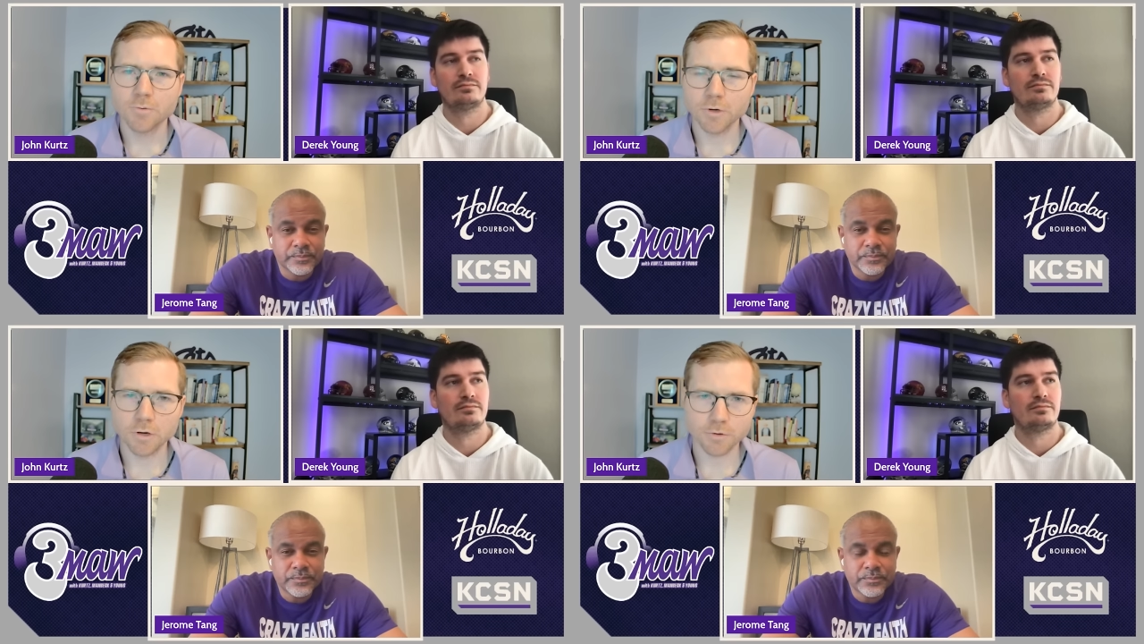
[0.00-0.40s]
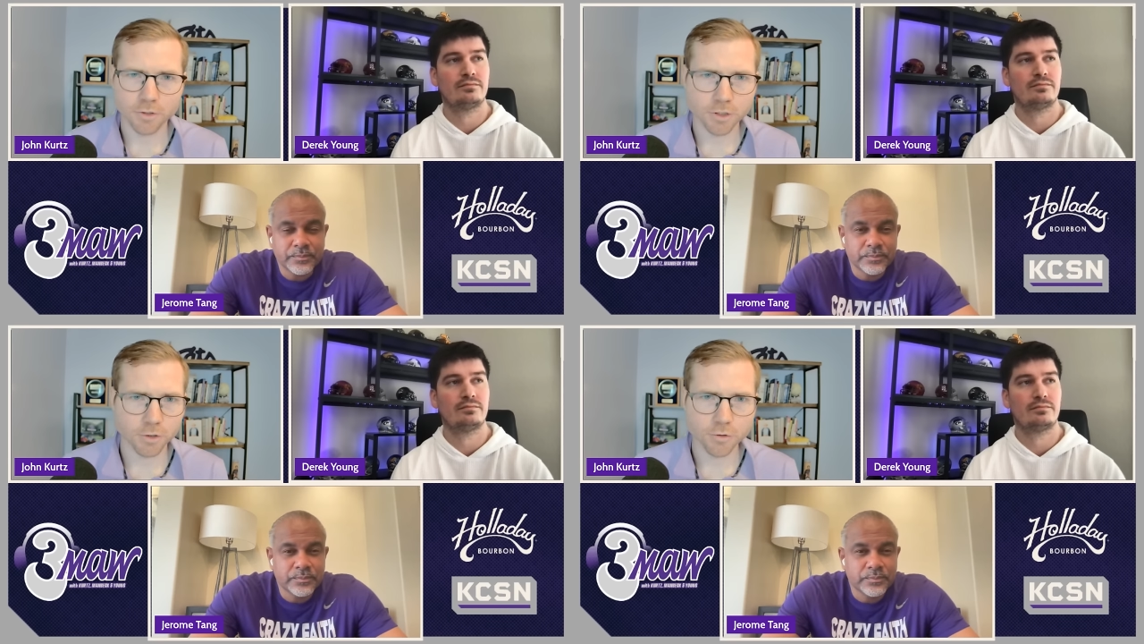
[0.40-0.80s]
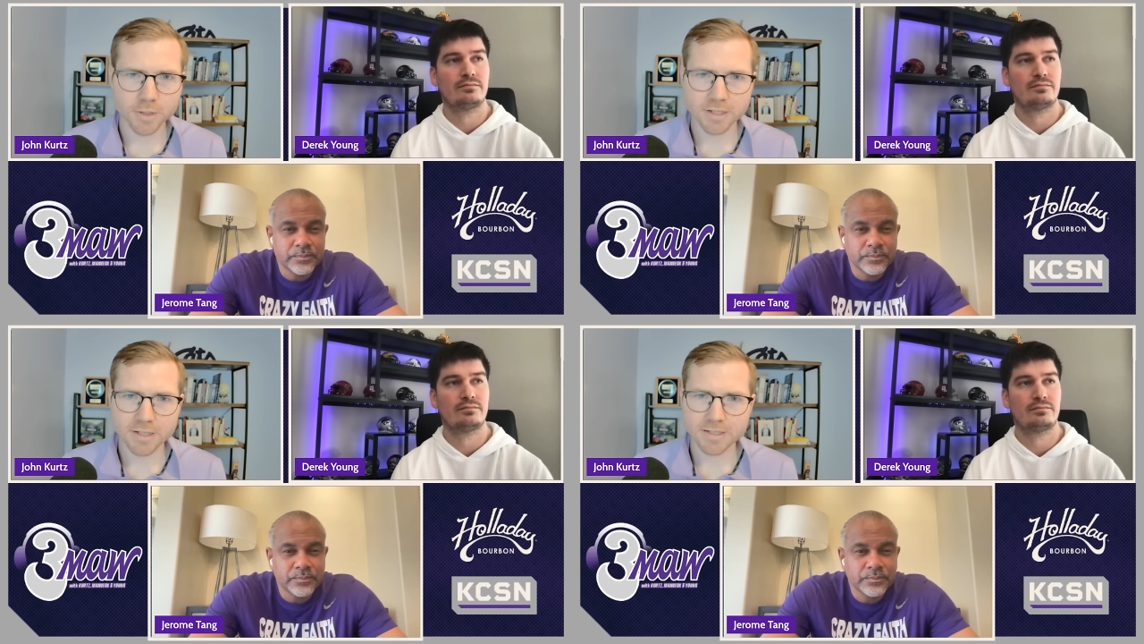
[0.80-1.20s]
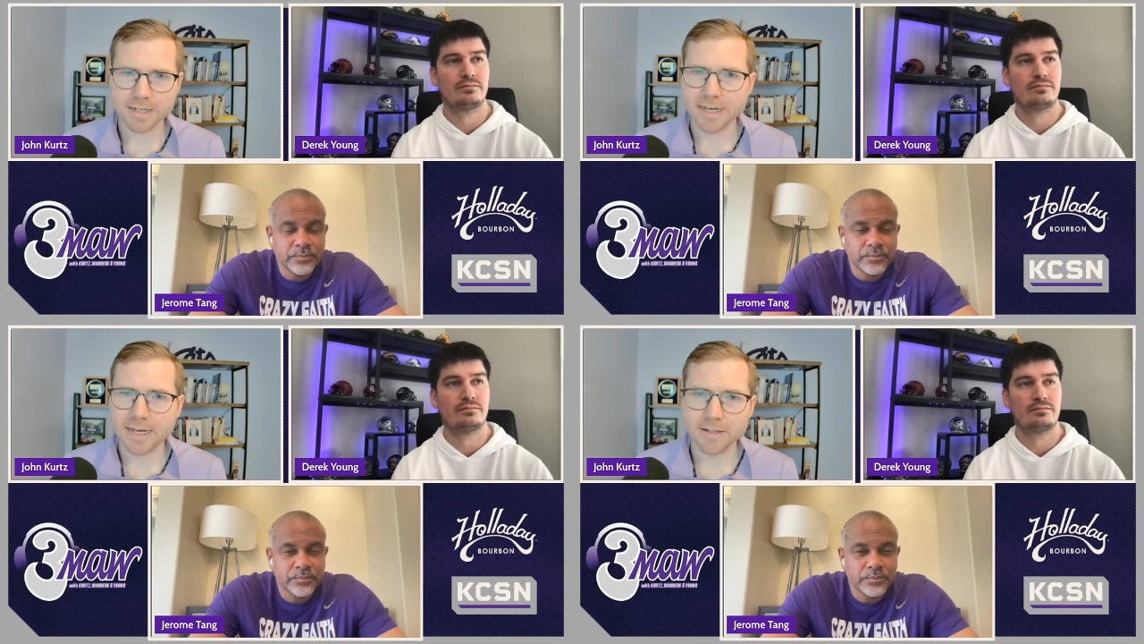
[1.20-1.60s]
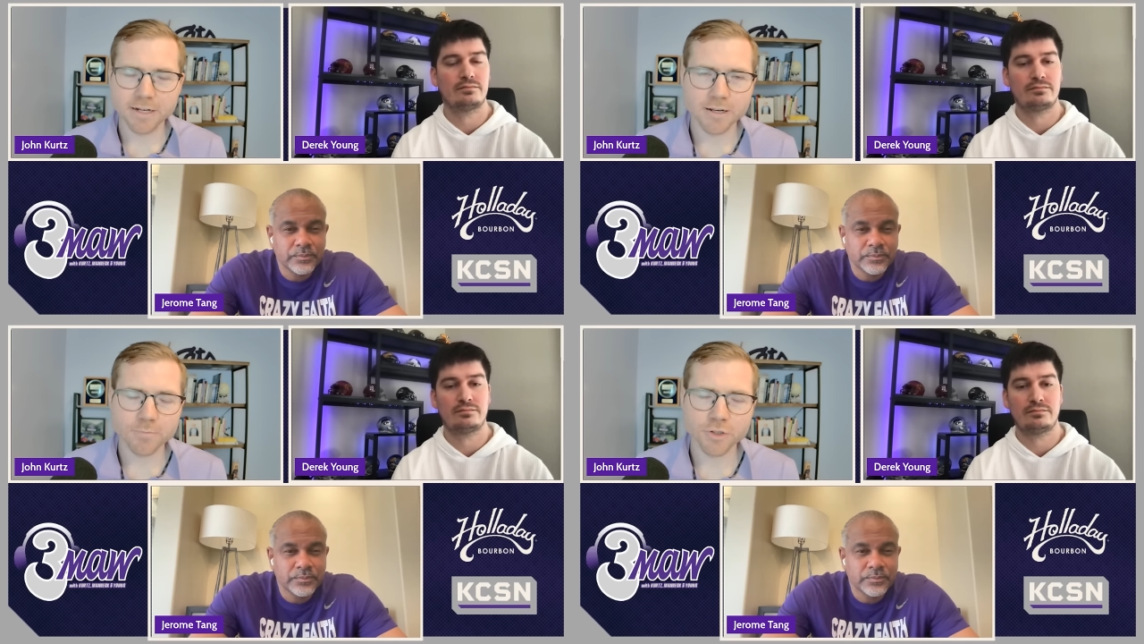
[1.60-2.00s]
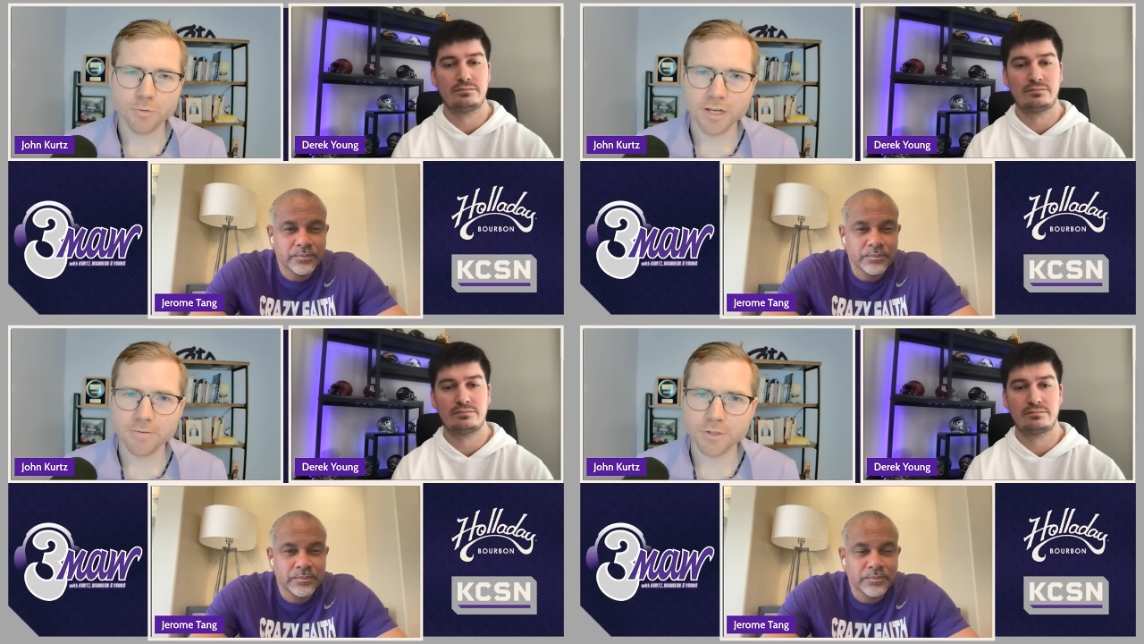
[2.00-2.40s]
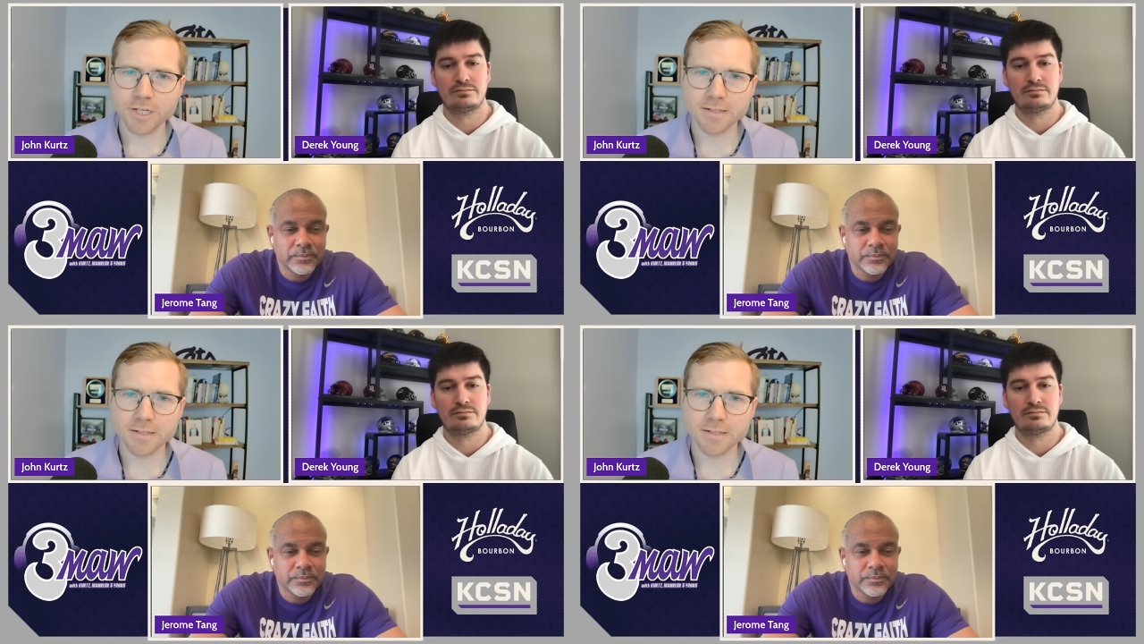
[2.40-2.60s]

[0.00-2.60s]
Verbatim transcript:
Speaker 1: Well, Arthur Kaluma is a guy that I'm sure will have a